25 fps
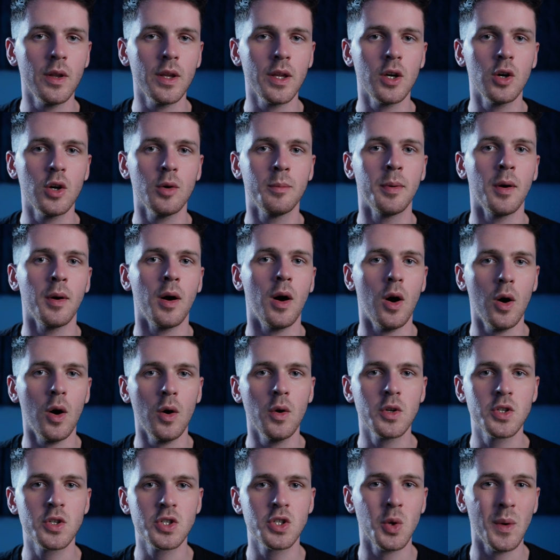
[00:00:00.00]
but
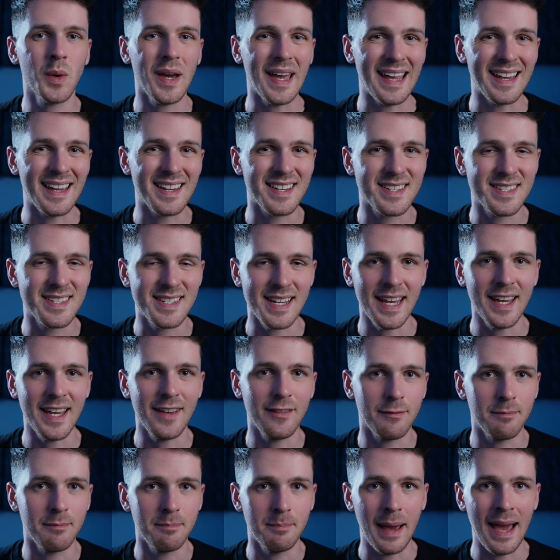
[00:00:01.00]
also a safe
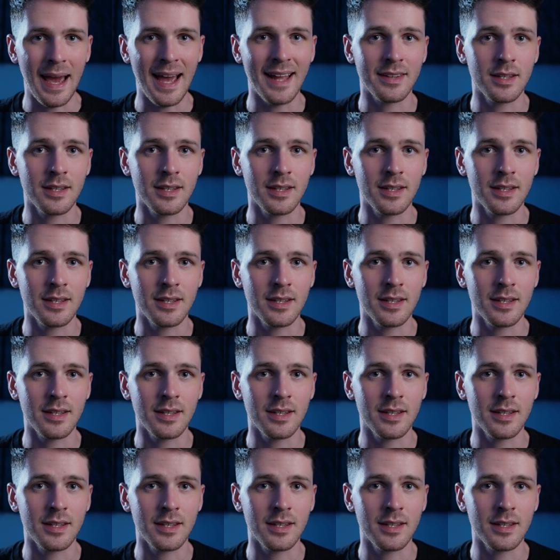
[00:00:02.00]
bet